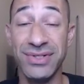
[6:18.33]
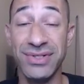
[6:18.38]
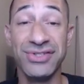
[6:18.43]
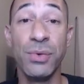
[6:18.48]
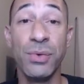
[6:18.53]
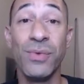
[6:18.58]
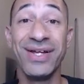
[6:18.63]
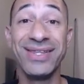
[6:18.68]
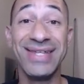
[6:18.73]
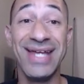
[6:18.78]
So
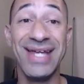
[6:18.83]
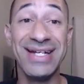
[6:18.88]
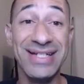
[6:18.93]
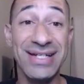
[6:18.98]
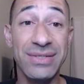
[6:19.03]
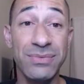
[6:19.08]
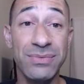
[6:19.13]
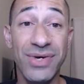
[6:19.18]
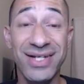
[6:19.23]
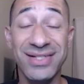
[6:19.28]
what they
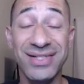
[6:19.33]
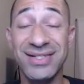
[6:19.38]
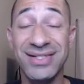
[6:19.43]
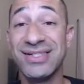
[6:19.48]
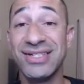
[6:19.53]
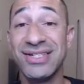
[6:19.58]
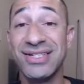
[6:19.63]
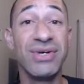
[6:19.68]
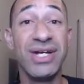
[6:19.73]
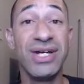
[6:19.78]
did
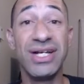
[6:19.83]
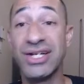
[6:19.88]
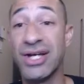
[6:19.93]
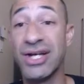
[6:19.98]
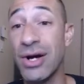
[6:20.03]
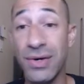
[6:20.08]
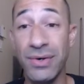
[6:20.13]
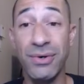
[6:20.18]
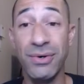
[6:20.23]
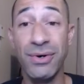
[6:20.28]
was you can
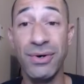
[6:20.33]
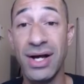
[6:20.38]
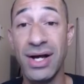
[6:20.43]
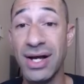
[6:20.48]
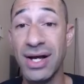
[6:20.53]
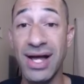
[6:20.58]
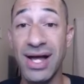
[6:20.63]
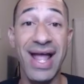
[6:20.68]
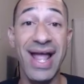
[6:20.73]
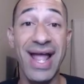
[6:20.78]
go
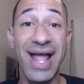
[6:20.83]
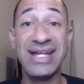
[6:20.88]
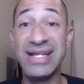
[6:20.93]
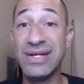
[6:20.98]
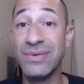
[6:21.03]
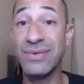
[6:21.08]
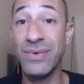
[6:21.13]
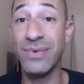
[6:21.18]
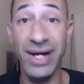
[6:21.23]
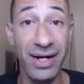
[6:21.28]

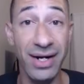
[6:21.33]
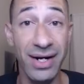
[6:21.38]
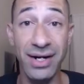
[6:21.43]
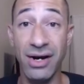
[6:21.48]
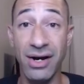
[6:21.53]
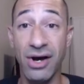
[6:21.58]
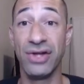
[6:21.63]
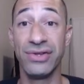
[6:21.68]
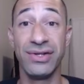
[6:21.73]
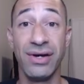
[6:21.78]
anywhere
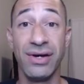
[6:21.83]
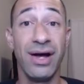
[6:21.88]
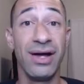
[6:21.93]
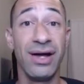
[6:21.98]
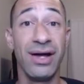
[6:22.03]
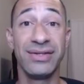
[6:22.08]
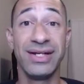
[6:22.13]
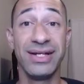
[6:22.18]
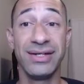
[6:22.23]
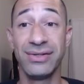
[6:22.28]
on
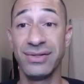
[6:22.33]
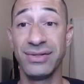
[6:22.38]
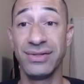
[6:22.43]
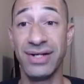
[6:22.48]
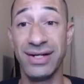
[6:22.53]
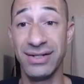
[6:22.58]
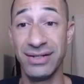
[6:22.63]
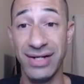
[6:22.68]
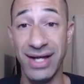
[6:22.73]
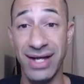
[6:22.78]
the
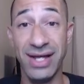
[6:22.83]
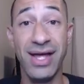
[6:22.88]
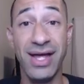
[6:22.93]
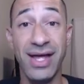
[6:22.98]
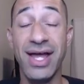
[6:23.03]
internet.